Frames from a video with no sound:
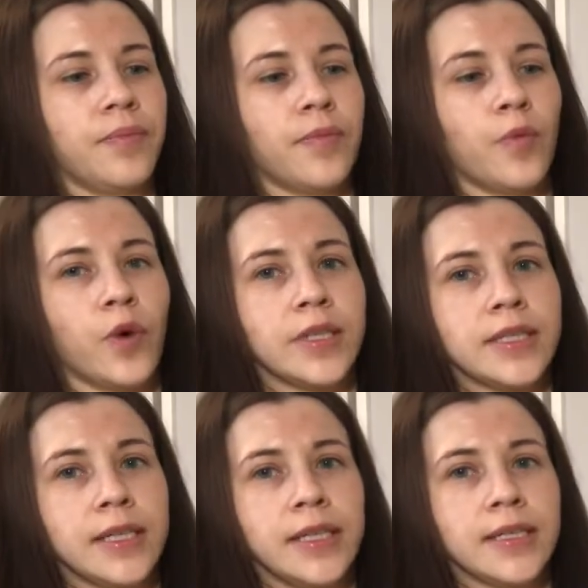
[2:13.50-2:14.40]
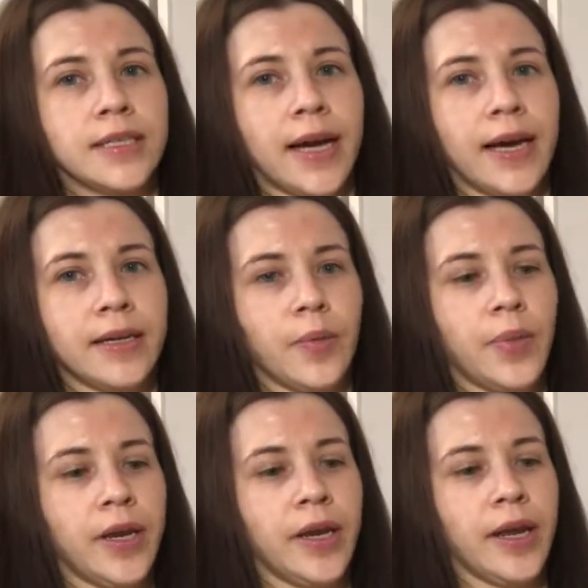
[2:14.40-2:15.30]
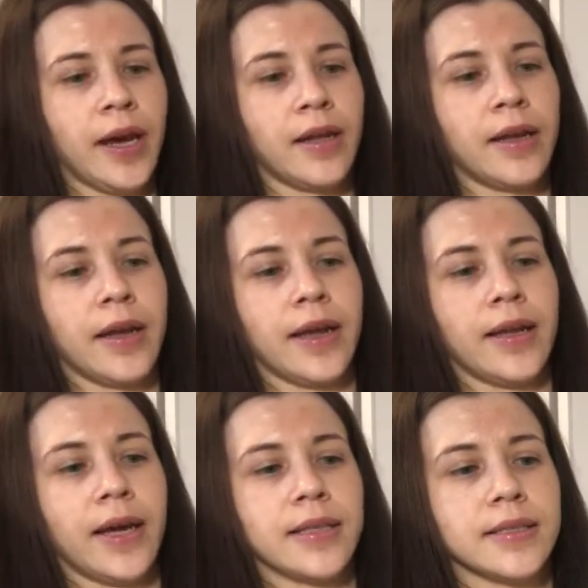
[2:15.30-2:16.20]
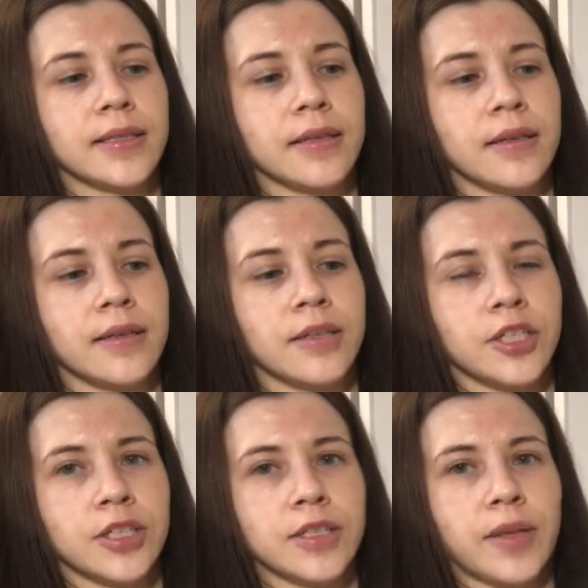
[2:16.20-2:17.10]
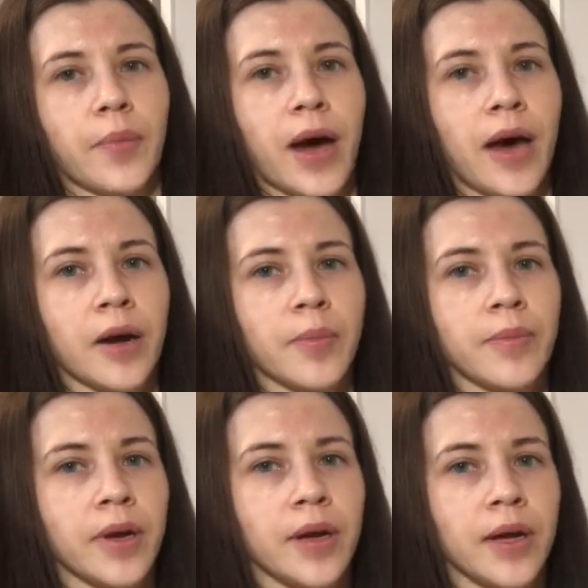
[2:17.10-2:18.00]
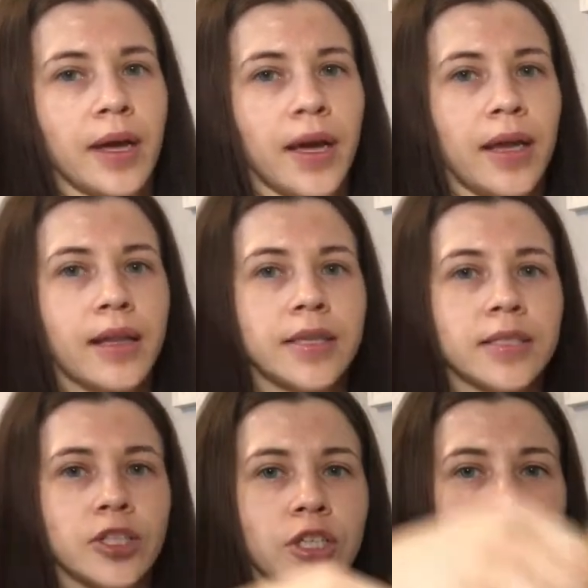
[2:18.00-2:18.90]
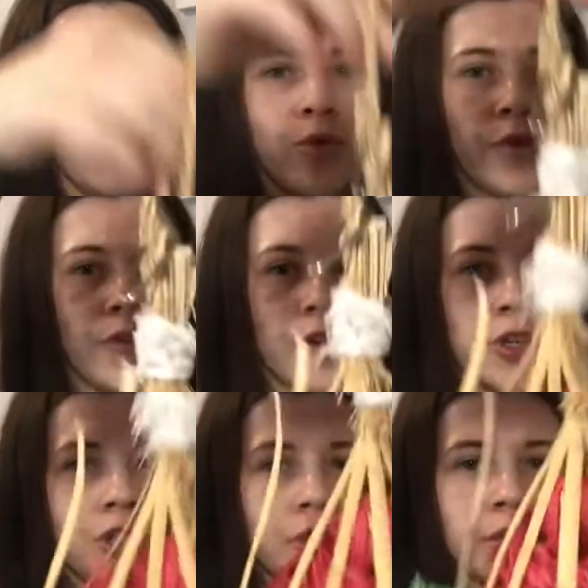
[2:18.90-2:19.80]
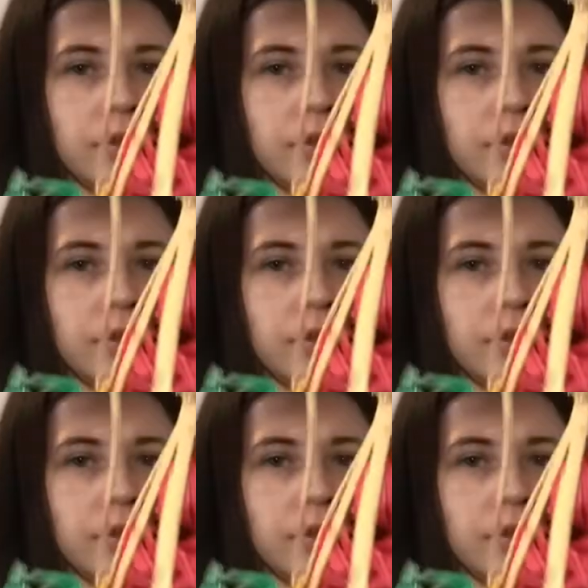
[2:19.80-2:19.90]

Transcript: what's inside the pinata, and that's just the bottom. And this is a newer version.